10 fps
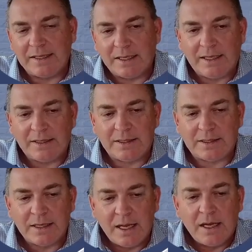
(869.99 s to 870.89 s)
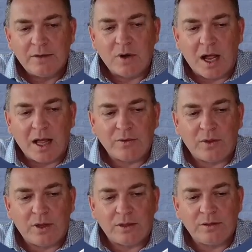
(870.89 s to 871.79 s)
It's rather
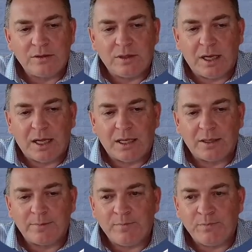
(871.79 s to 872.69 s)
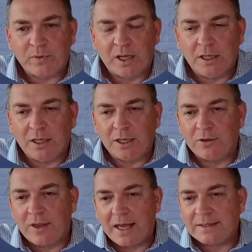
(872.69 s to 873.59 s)
than learning on
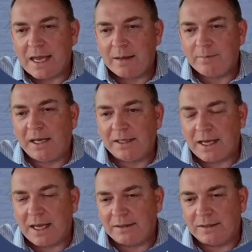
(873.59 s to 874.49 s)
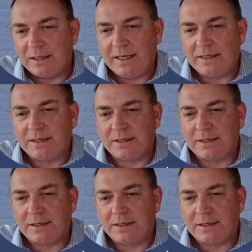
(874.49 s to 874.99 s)
that tabular data, it's